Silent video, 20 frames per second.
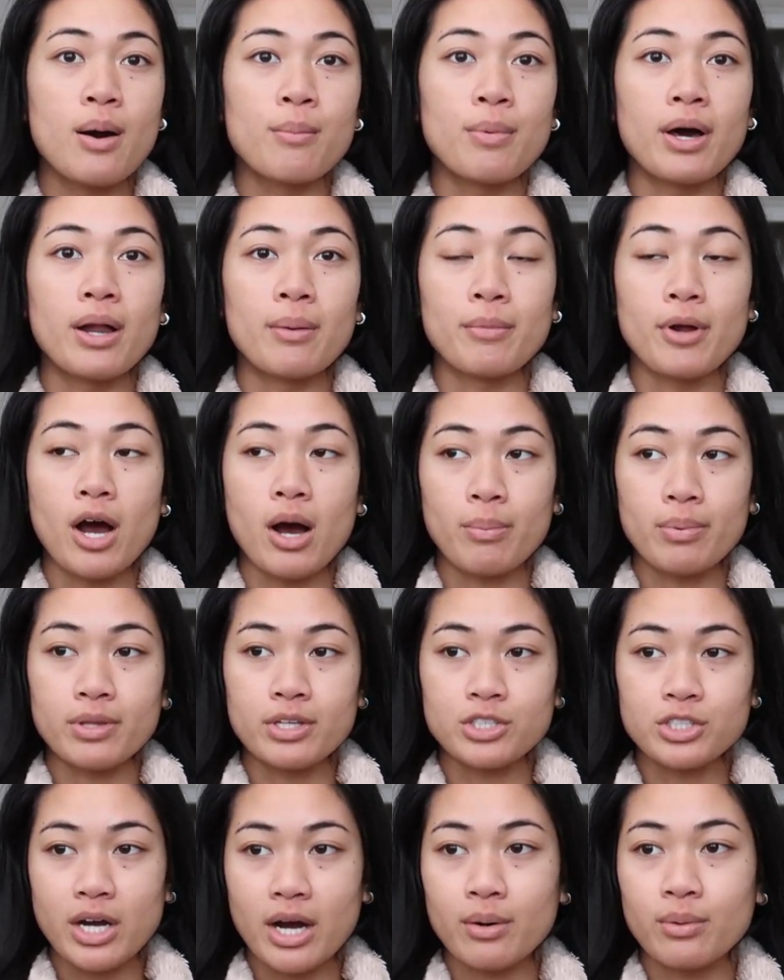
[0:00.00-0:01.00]
But I'm gonna hop in
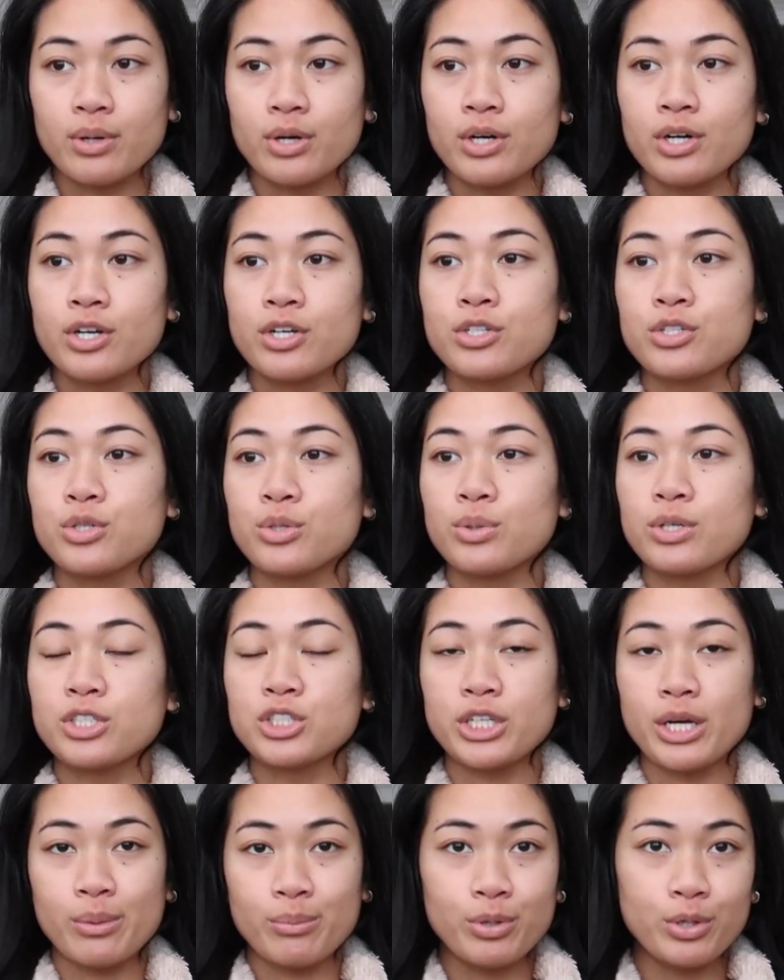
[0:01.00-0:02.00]
the shower, do a
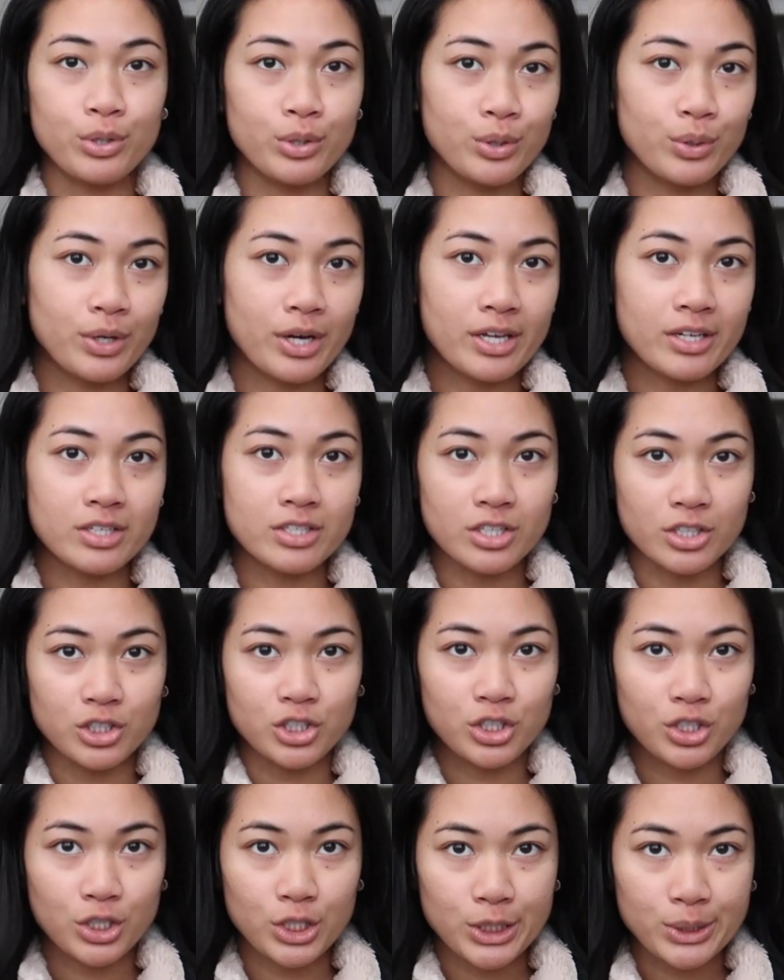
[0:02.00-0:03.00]
shampoo,
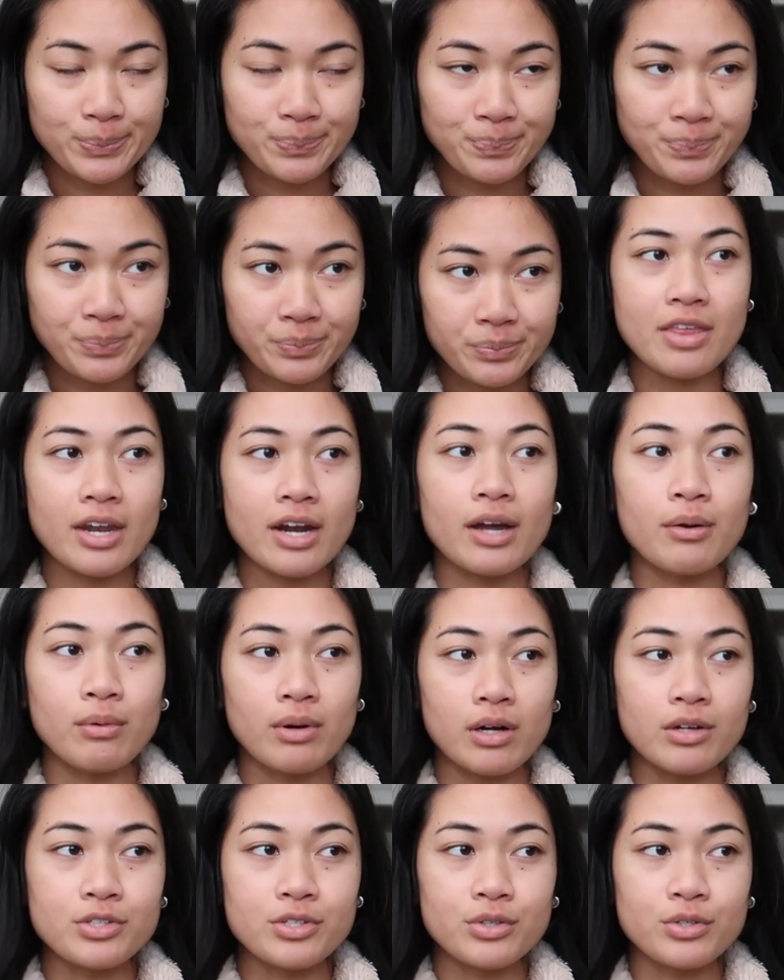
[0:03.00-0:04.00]
conditioner, and then I will
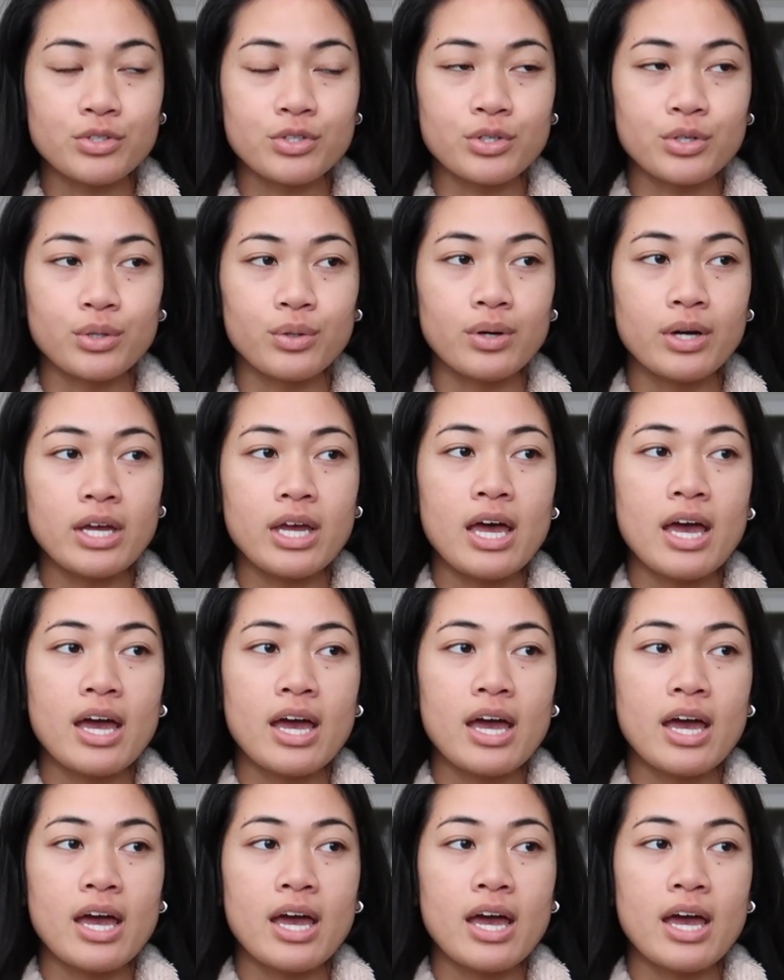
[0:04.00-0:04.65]
also do